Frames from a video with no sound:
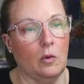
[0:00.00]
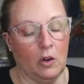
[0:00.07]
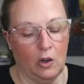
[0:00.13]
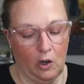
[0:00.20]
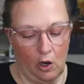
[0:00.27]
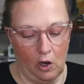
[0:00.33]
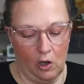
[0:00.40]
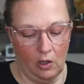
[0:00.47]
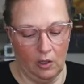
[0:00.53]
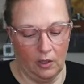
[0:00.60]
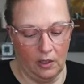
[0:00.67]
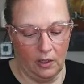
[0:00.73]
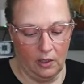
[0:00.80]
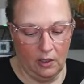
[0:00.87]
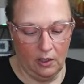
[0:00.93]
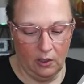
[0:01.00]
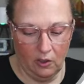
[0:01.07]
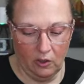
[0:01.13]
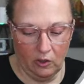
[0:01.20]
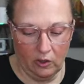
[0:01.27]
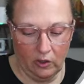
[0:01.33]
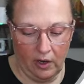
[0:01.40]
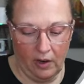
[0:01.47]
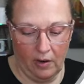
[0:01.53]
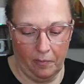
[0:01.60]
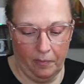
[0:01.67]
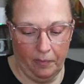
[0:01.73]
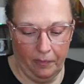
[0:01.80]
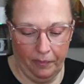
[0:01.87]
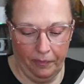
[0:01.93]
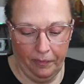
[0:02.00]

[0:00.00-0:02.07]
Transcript: We're going to call it Instagram.